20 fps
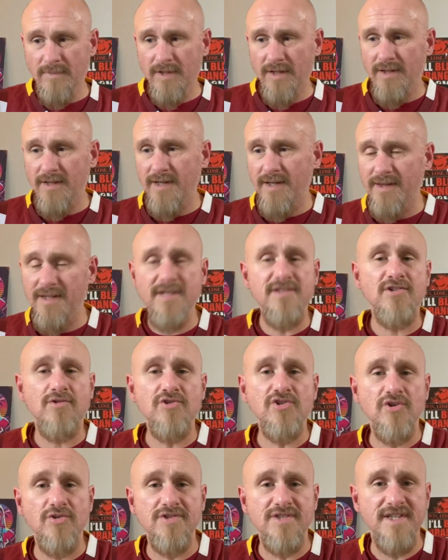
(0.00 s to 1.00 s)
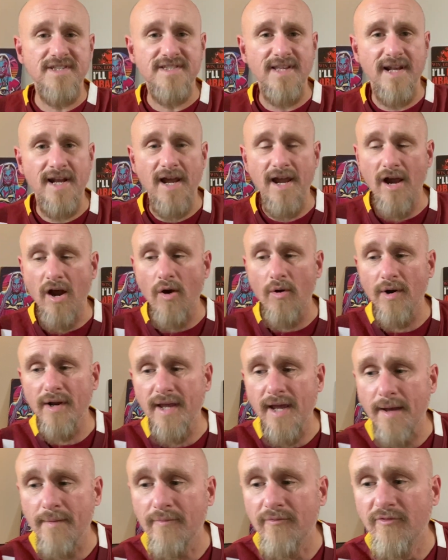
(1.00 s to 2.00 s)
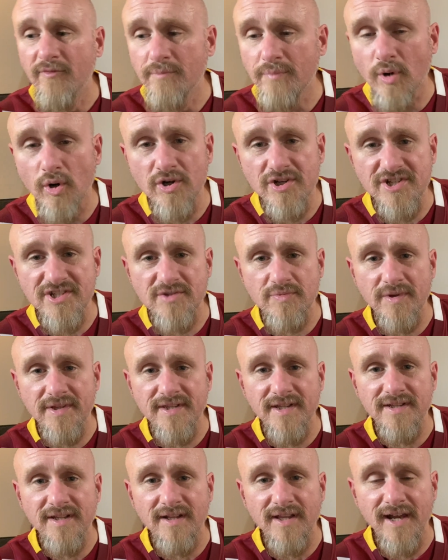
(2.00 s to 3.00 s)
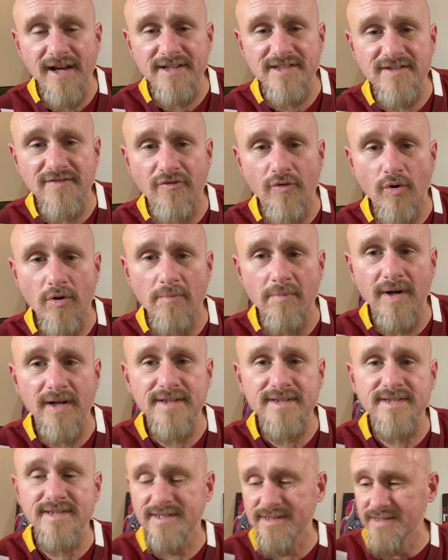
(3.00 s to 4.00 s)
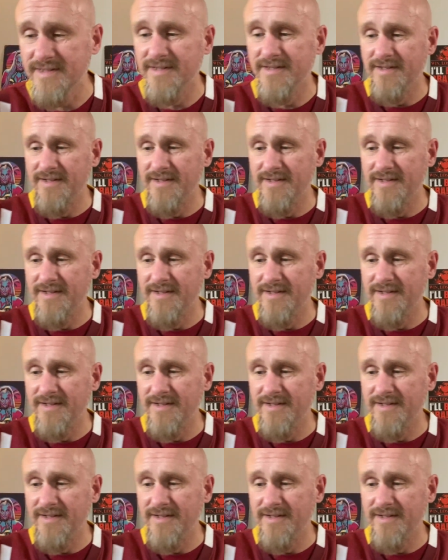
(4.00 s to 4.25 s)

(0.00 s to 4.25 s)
Yeah, these are jerseys that I already had purchased within the last 4 months.